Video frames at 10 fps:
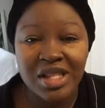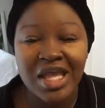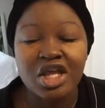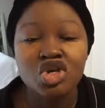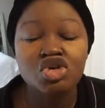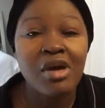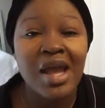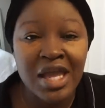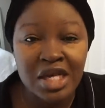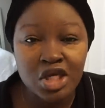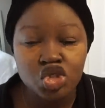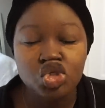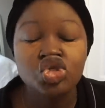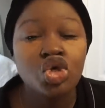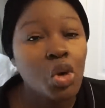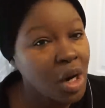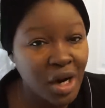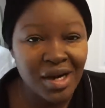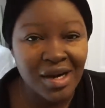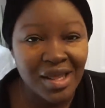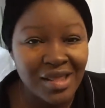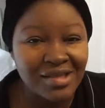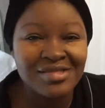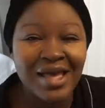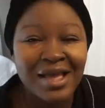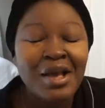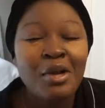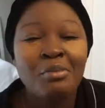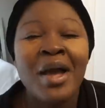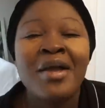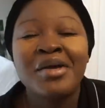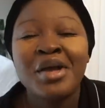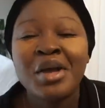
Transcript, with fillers: Like I cried so hard. Like my